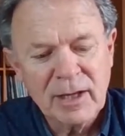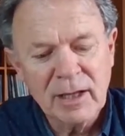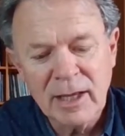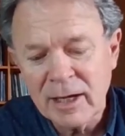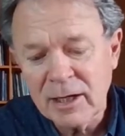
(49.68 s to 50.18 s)

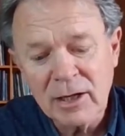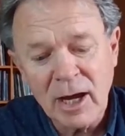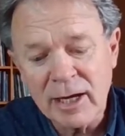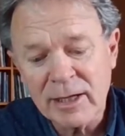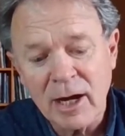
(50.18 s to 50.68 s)
Late at
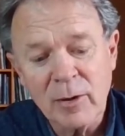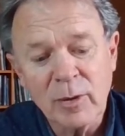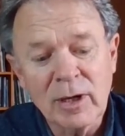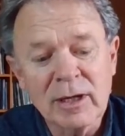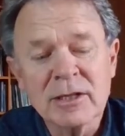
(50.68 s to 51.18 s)
night, I
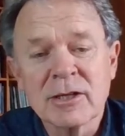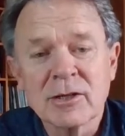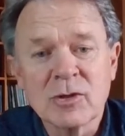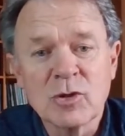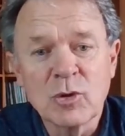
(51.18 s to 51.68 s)
would
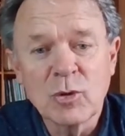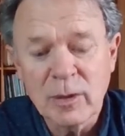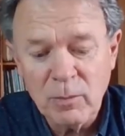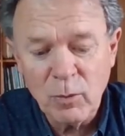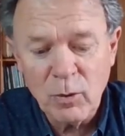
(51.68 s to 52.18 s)
listen to
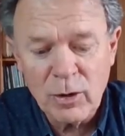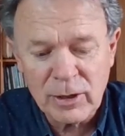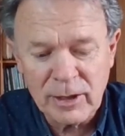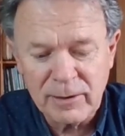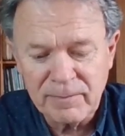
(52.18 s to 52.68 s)
him
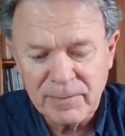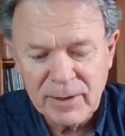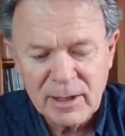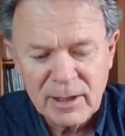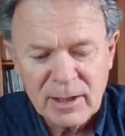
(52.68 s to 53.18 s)
working,
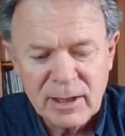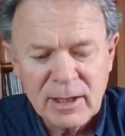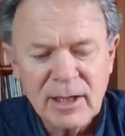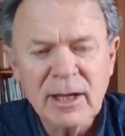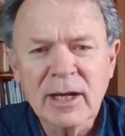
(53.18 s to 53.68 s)

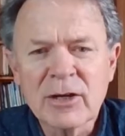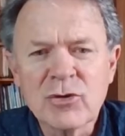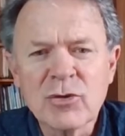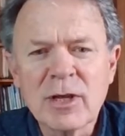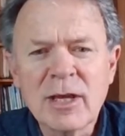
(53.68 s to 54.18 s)
and I
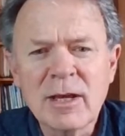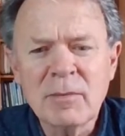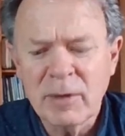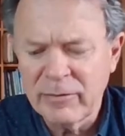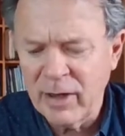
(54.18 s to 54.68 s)

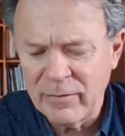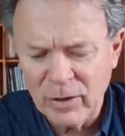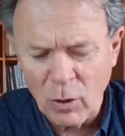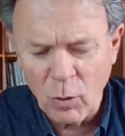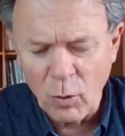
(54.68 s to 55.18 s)
dreamed of
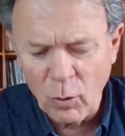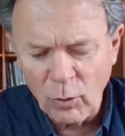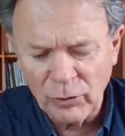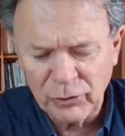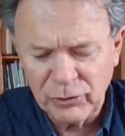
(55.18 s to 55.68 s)
having a
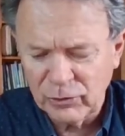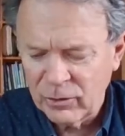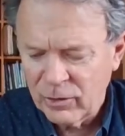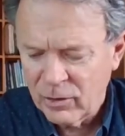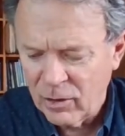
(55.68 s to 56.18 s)
horse
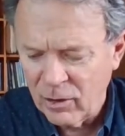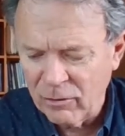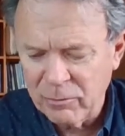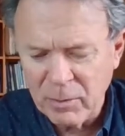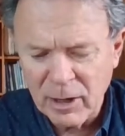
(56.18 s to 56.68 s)

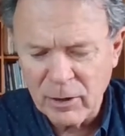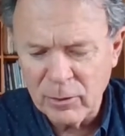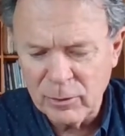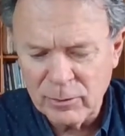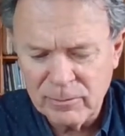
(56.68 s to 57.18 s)
of my
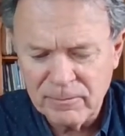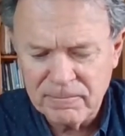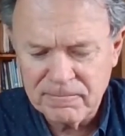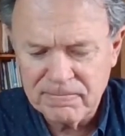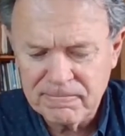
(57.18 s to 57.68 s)
own.
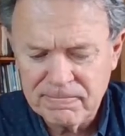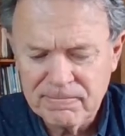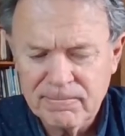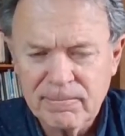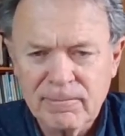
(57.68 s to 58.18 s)

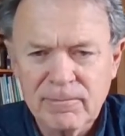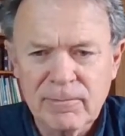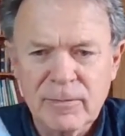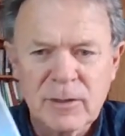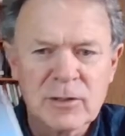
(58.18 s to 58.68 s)

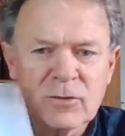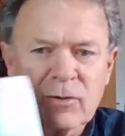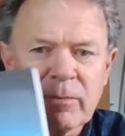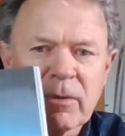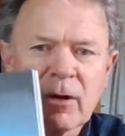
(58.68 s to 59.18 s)
His
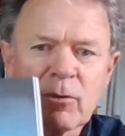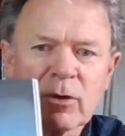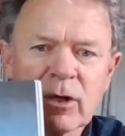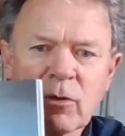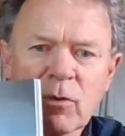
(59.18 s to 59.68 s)
grandpa
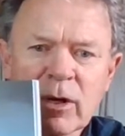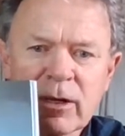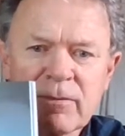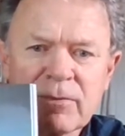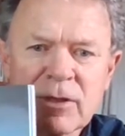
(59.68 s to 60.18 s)
working
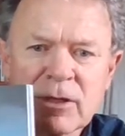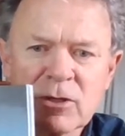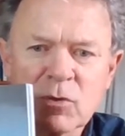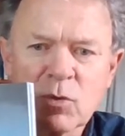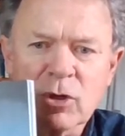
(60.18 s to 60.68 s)
away in
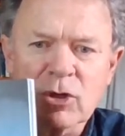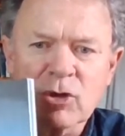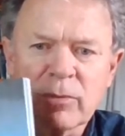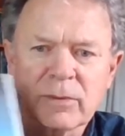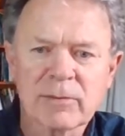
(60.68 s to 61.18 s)
his
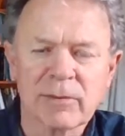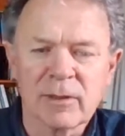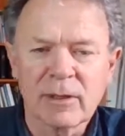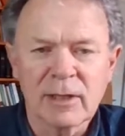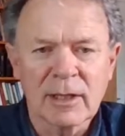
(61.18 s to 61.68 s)
workshop
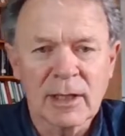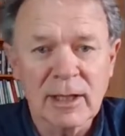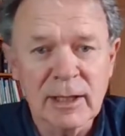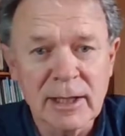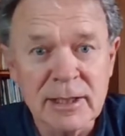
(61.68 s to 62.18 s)

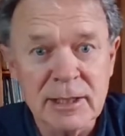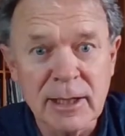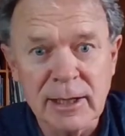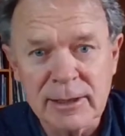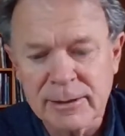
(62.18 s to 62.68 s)
late at
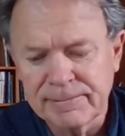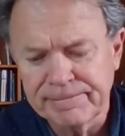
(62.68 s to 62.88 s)
night.